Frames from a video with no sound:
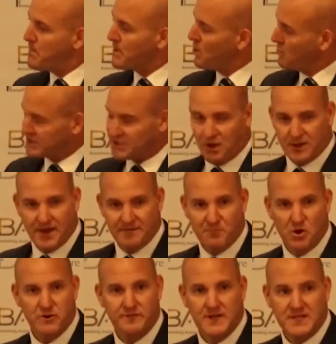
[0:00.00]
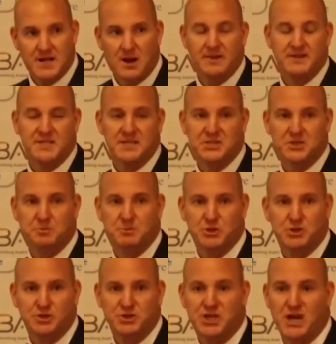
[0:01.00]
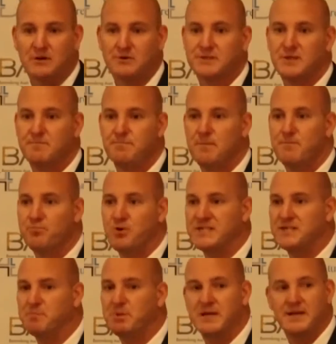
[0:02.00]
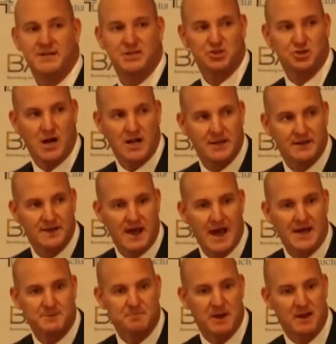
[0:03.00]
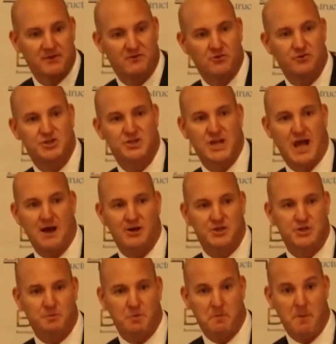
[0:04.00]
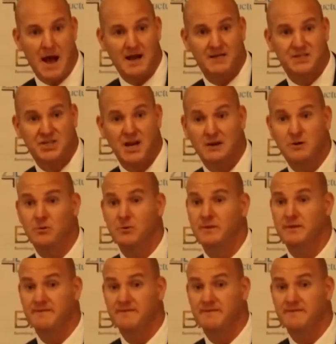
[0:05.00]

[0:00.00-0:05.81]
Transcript: But also they've moved into other distribution channels, and principally in Australia that has been through the supermarket channel.